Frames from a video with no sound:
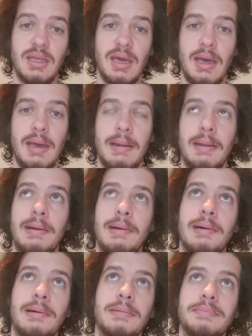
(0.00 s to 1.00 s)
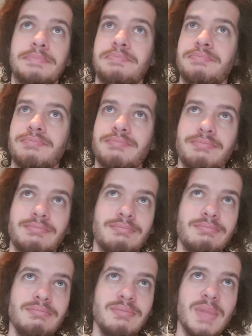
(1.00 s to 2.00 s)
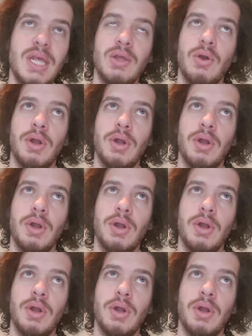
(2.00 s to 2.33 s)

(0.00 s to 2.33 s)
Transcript: that. There